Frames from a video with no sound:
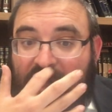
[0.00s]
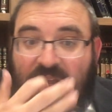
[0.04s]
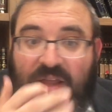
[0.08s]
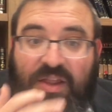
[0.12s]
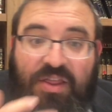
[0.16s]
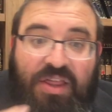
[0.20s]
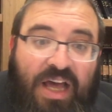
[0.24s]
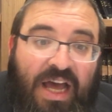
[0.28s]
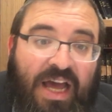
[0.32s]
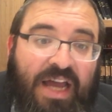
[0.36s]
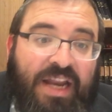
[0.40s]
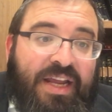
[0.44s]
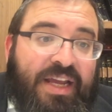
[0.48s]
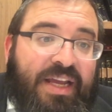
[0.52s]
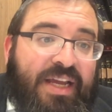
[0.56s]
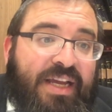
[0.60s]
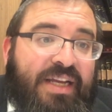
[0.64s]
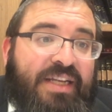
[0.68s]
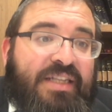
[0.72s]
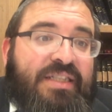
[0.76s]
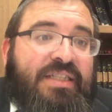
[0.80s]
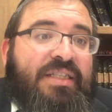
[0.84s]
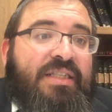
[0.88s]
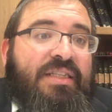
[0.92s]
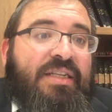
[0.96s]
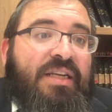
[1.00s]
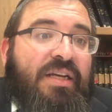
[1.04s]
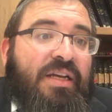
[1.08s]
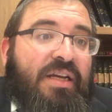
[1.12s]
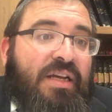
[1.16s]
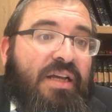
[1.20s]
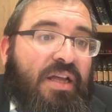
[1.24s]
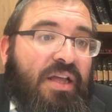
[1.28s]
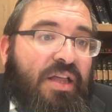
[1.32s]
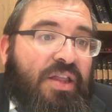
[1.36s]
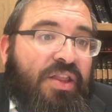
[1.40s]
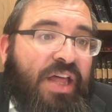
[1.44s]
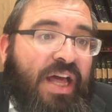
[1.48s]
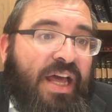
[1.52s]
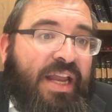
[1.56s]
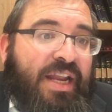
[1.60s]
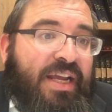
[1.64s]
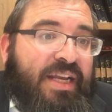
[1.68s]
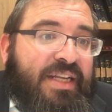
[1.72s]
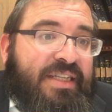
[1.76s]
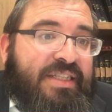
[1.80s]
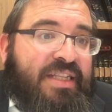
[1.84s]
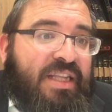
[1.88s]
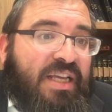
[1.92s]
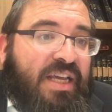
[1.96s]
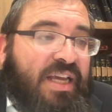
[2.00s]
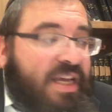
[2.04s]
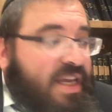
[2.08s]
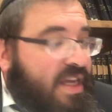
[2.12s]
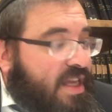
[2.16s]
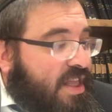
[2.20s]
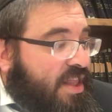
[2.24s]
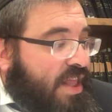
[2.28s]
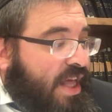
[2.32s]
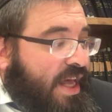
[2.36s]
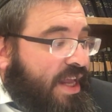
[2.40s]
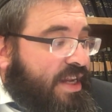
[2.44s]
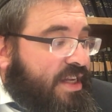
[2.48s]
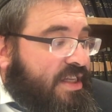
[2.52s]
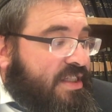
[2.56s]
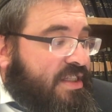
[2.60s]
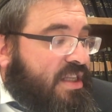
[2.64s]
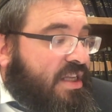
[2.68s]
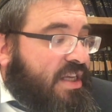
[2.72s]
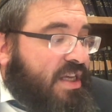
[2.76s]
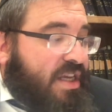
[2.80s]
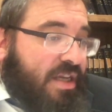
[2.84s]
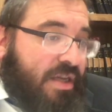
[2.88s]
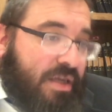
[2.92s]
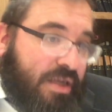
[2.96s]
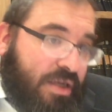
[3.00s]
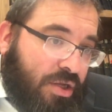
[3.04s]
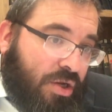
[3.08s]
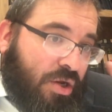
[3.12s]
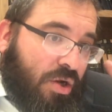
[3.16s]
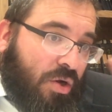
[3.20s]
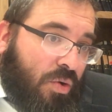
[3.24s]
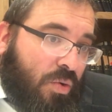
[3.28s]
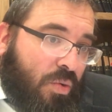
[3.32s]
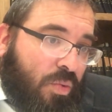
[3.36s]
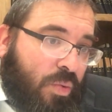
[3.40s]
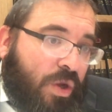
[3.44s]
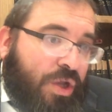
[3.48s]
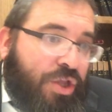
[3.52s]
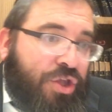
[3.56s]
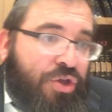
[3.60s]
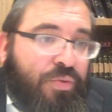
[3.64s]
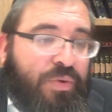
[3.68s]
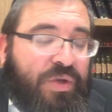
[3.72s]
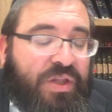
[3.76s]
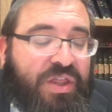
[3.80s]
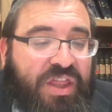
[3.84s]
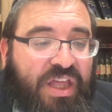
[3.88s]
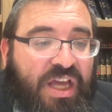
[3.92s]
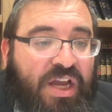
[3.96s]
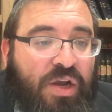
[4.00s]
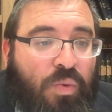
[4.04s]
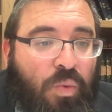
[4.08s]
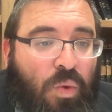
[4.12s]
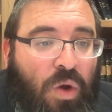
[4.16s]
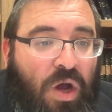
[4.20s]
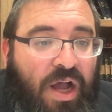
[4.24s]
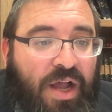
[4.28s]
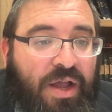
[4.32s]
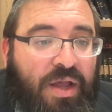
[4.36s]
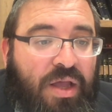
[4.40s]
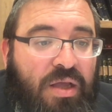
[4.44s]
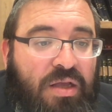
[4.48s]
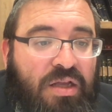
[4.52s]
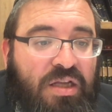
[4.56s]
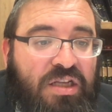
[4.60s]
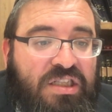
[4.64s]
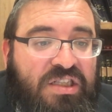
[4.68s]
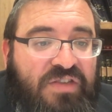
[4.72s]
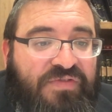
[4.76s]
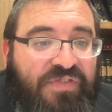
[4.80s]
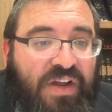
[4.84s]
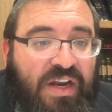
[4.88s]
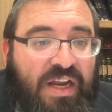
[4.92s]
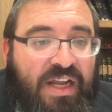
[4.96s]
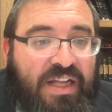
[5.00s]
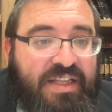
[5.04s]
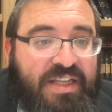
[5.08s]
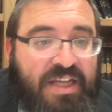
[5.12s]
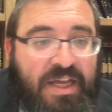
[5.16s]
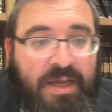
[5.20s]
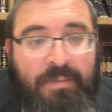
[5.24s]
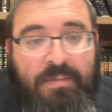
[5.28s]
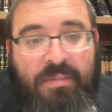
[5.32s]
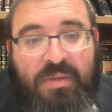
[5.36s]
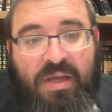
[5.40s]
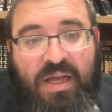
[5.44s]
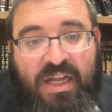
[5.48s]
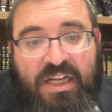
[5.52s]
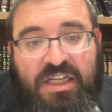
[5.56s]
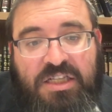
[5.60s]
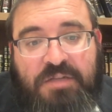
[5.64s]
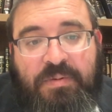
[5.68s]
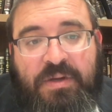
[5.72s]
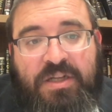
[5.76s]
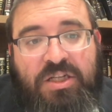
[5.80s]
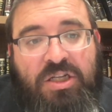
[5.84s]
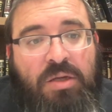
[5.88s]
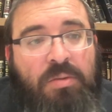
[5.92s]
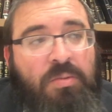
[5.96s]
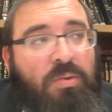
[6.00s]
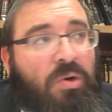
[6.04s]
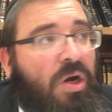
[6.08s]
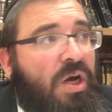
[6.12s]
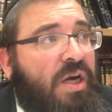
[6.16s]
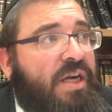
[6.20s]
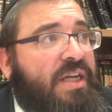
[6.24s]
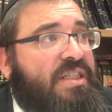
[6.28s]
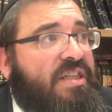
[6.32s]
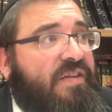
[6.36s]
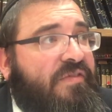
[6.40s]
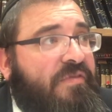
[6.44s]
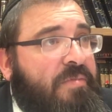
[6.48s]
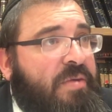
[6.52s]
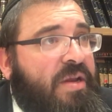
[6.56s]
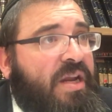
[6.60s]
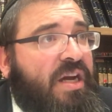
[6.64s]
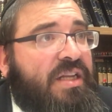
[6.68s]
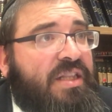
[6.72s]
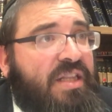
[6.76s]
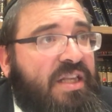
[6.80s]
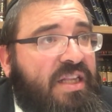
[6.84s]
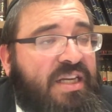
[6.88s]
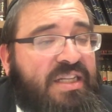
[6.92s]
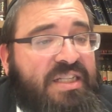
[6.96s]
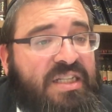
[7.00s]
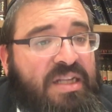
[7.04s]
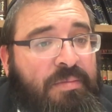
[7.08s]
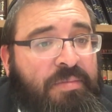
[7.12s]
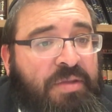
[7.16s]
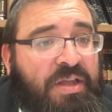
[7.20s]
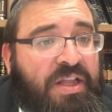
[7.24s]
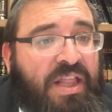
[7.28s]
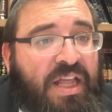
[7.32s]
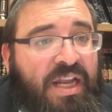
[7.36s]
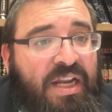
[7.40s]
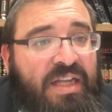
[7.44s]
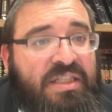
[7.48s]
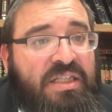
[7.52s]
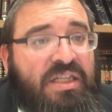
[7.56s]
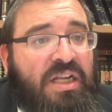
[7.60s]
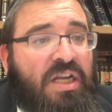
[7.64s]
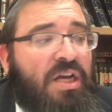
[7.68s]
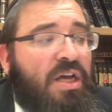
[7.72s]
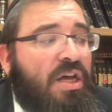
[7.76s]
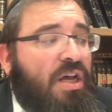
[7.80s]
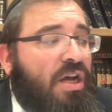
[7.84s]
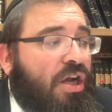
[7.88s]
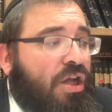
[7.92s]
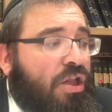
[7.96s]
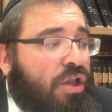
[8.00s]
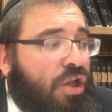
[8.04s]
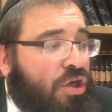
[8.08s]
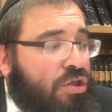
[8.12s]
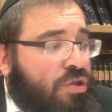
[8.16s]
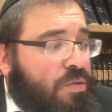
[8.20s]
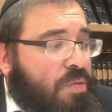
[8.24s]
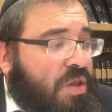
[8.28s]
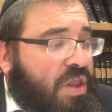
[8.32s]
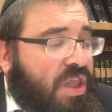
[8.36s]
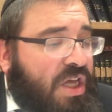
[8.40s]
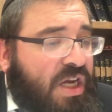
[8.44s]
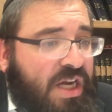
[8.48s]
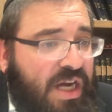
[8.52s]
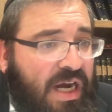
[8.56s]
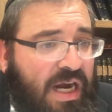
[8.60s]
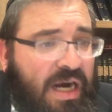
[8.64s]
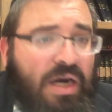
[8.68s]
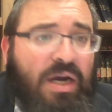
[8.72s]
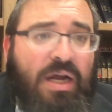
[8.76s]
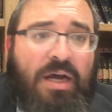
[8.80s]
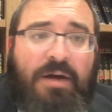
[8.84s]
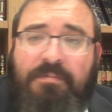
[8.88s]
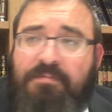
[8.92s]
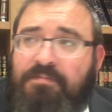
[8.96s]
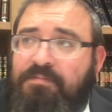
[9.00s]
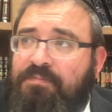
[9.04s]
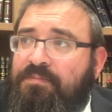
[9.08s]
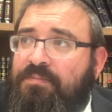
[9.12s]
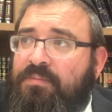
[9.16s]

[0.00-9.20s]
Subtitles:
That is the what you would think why Sfaradim and especially Moroccans have a minhag to take something that is closed with the kara.